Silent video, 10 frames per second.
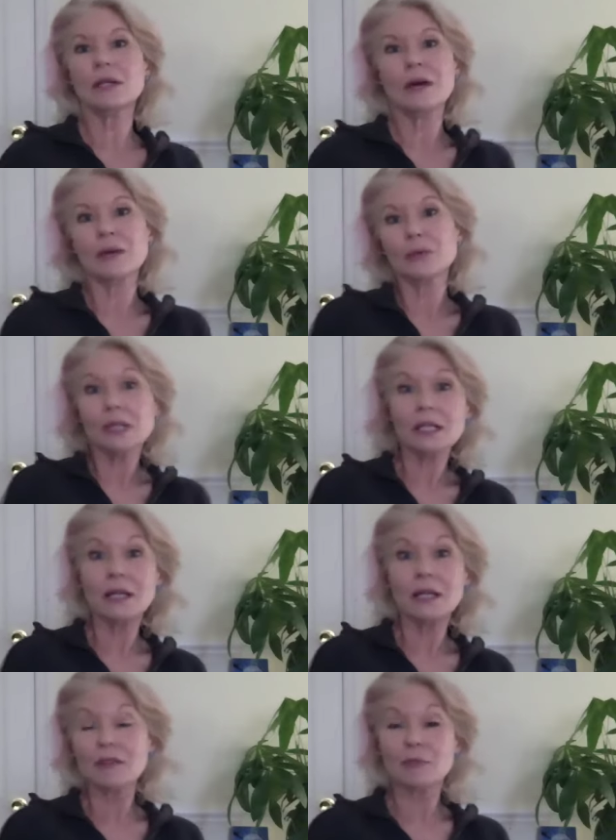really love
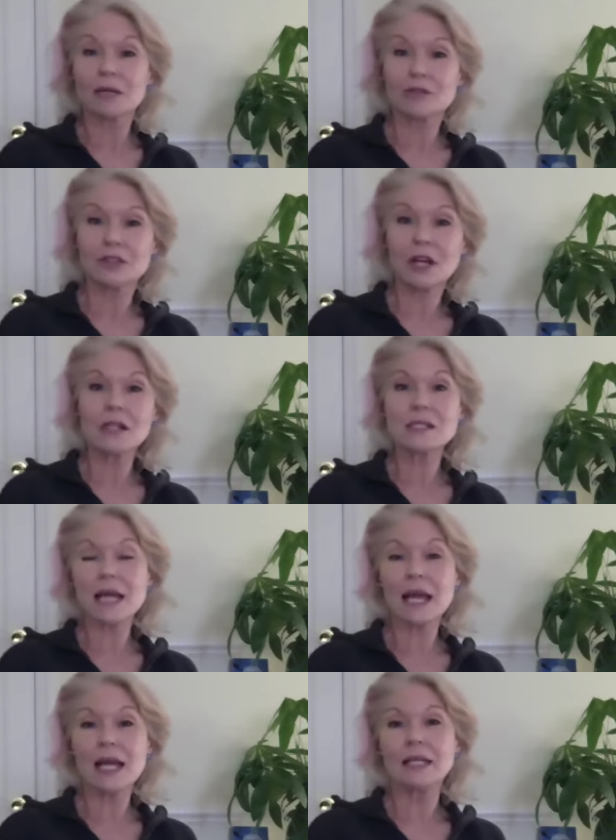my
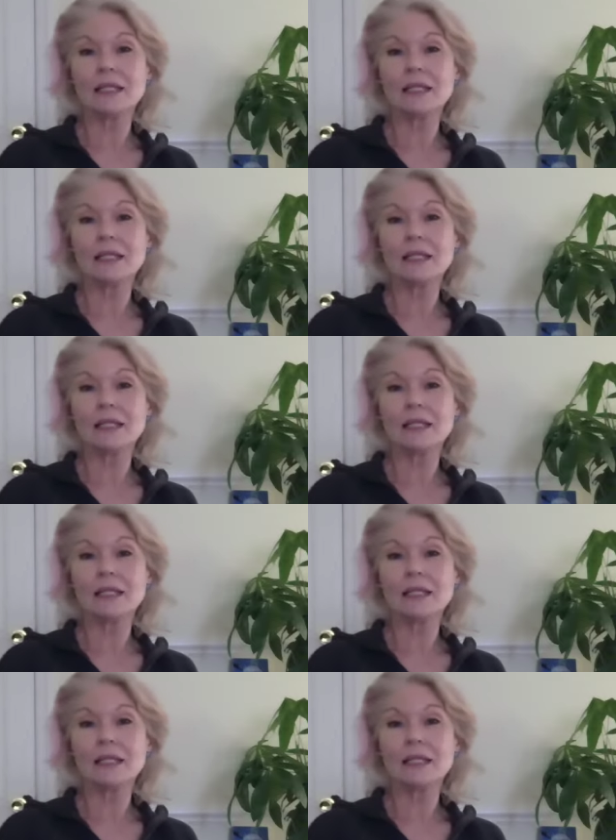fiance, and